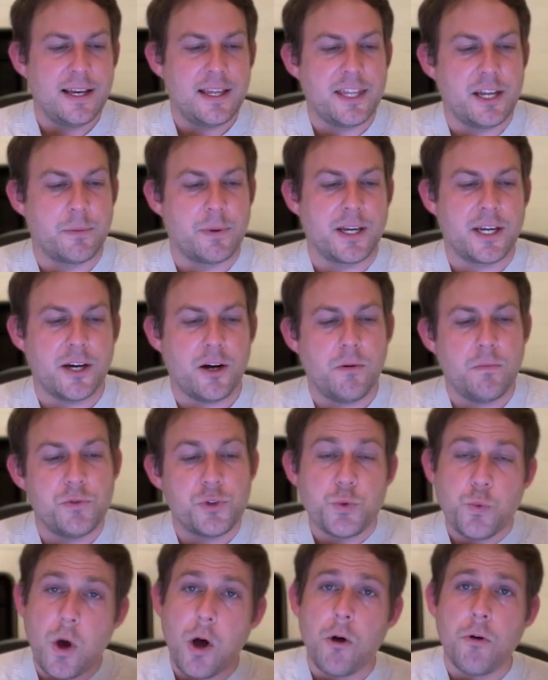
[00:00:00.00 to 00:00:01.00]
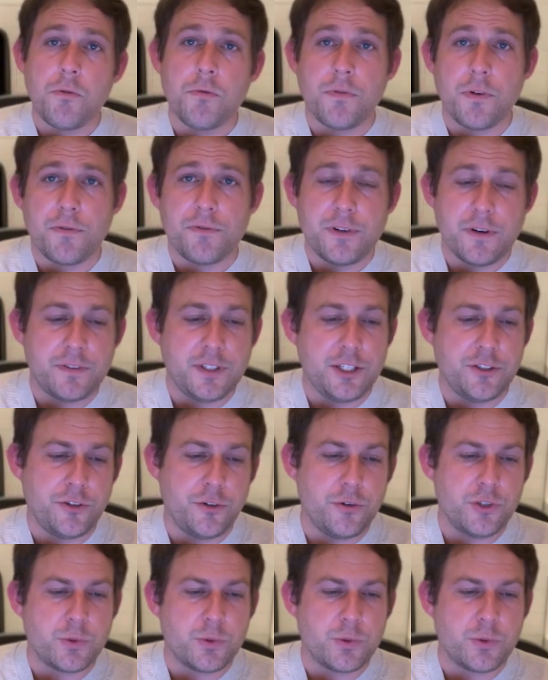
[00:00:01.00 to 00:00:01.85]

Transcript: There we go, 1252.